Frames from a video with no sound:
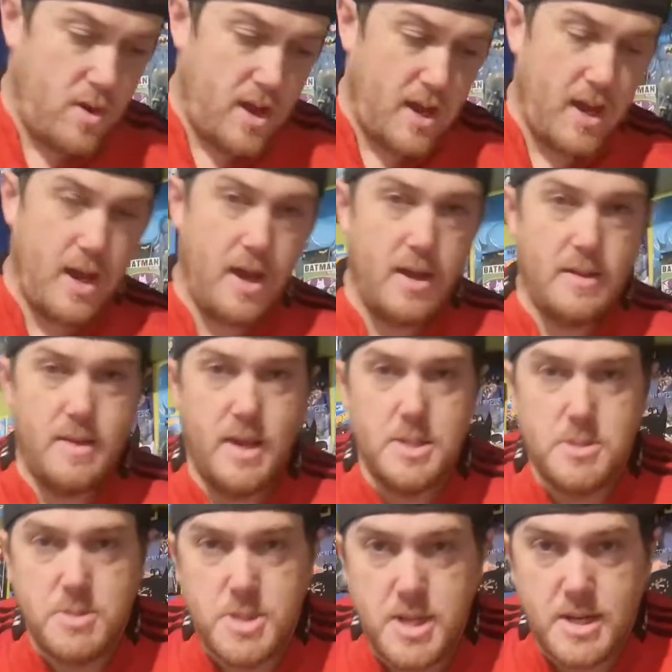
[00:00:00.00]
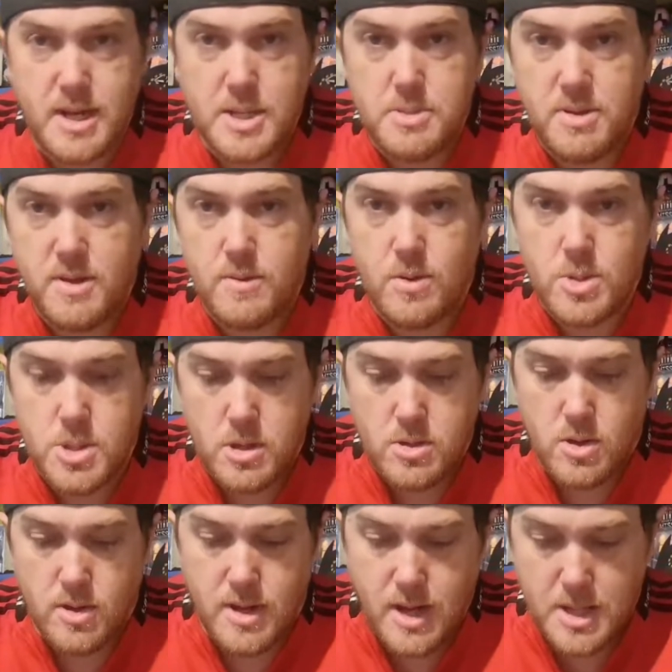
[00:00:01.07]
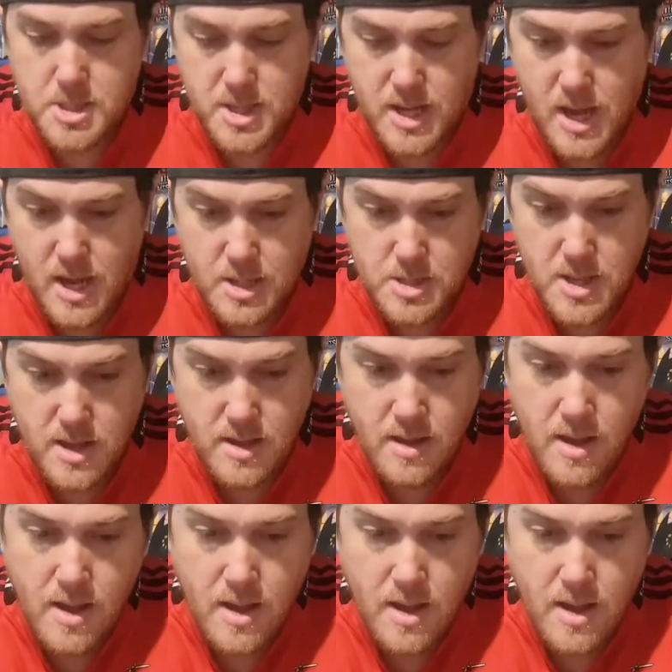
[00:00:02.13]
And as we said last week, we're also doing classic cars now.